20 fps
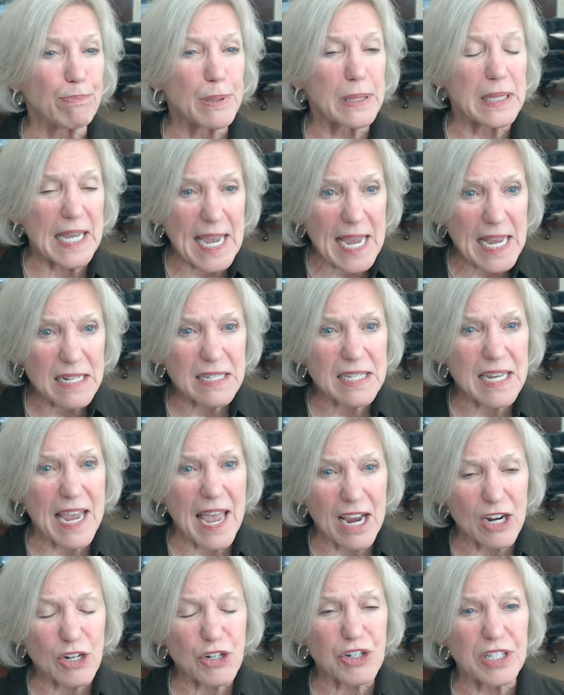plants
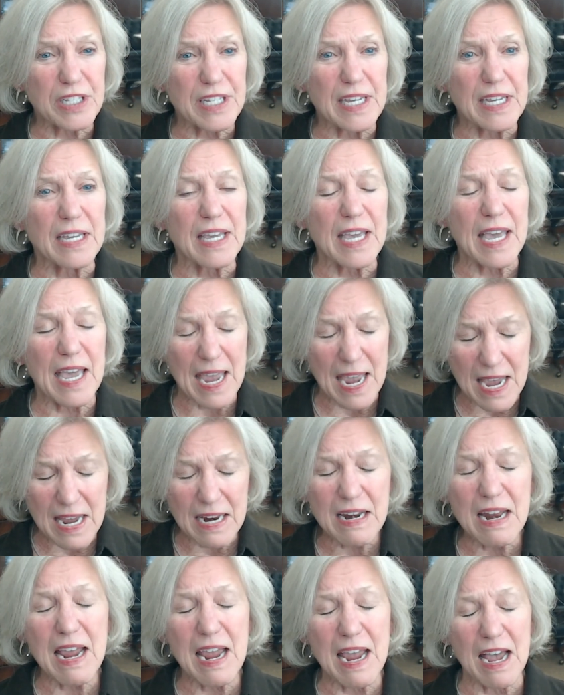actually
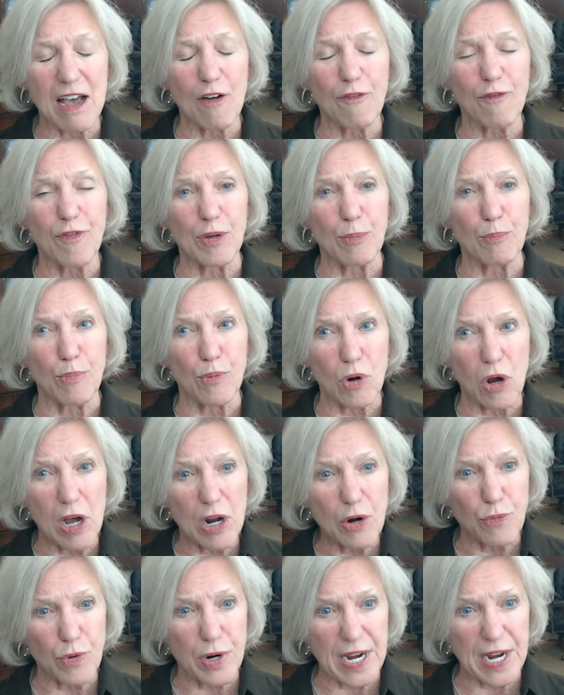can have the
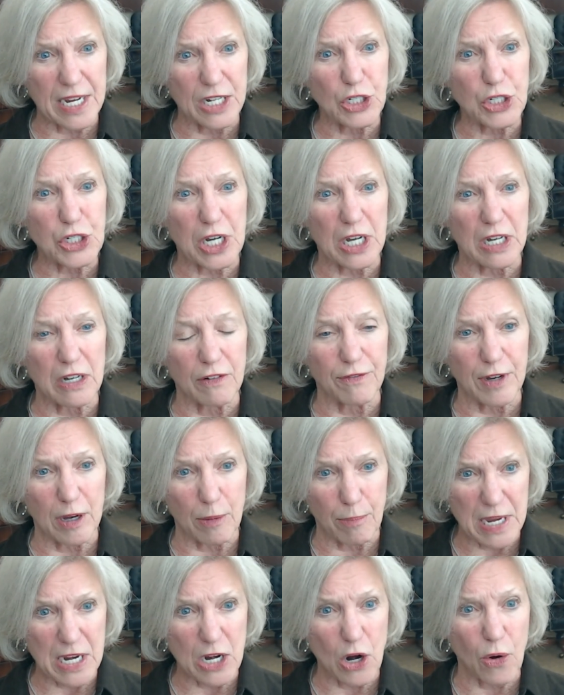broad range of
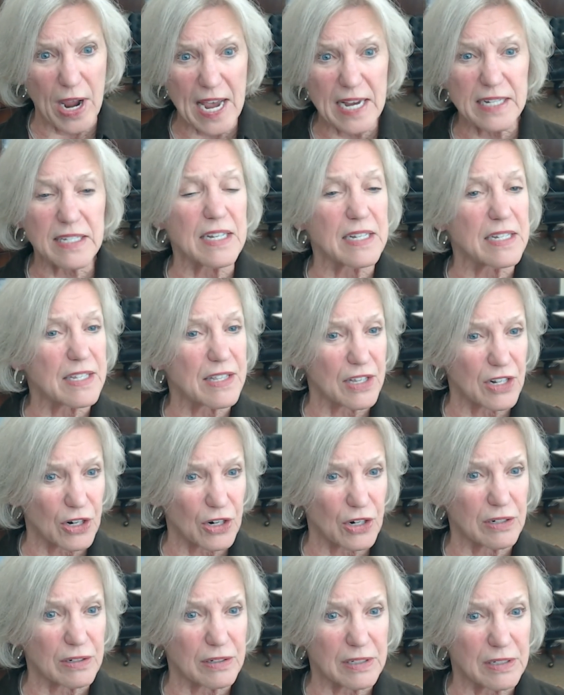amino acids that
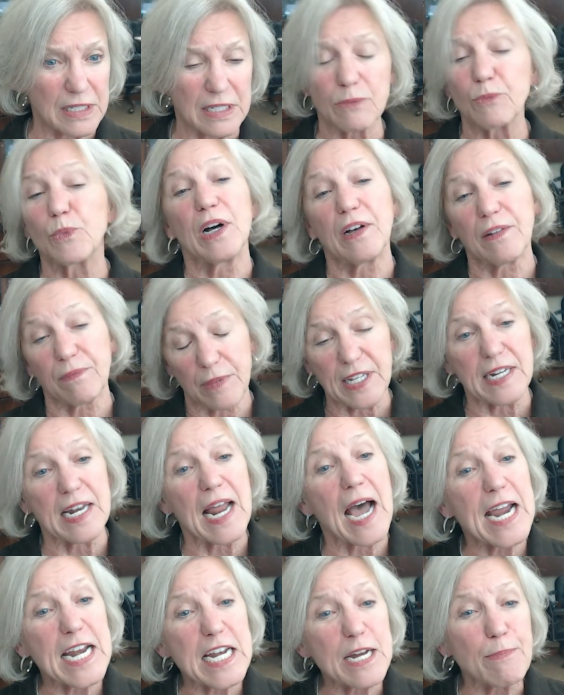are, the
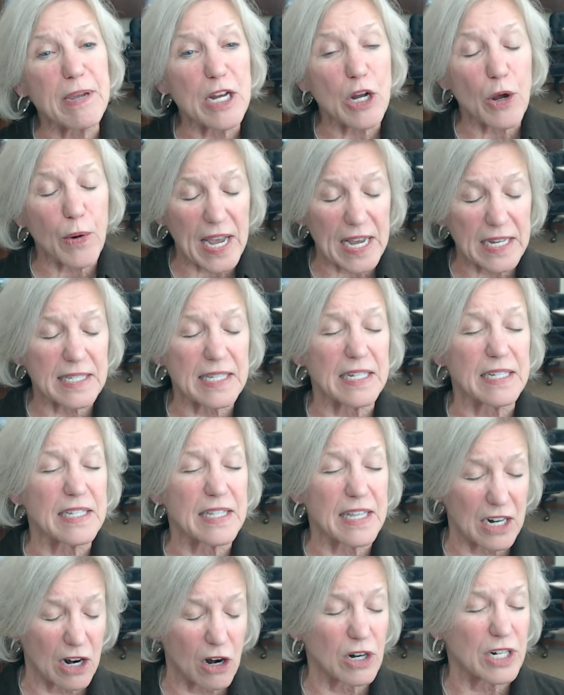9 amino acids
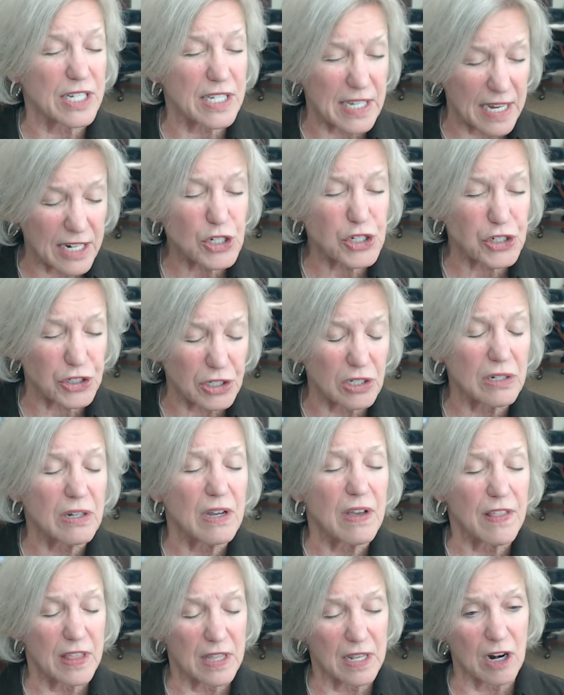that are essential
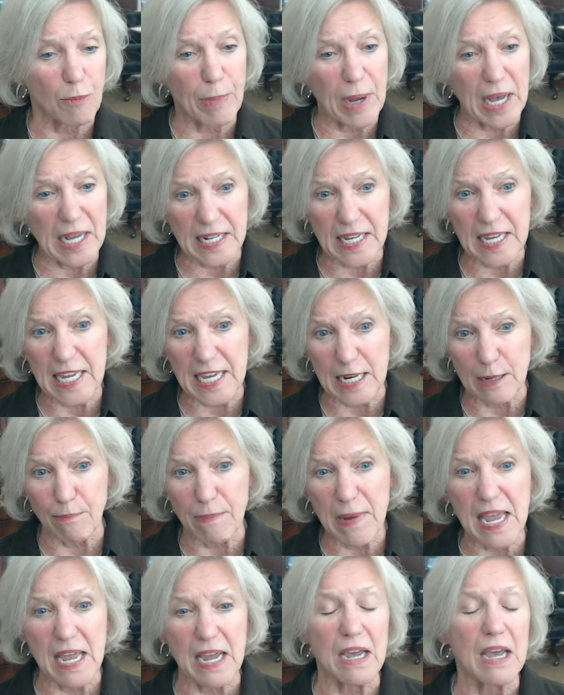that our body can't
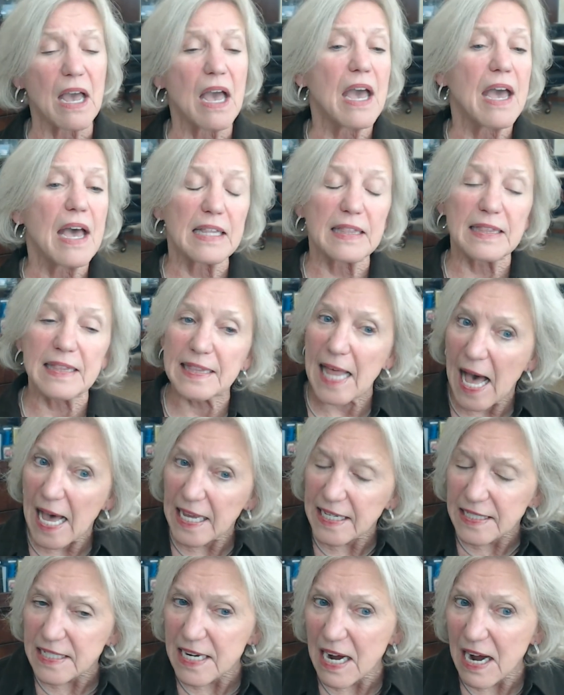make. A
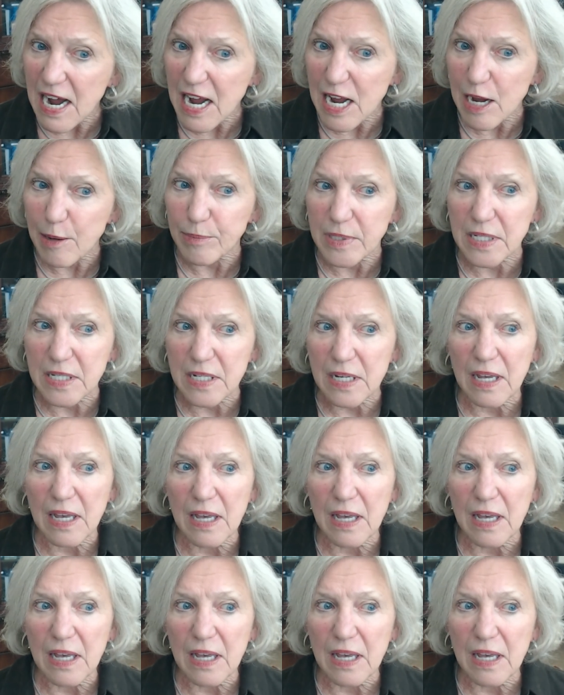lot of times,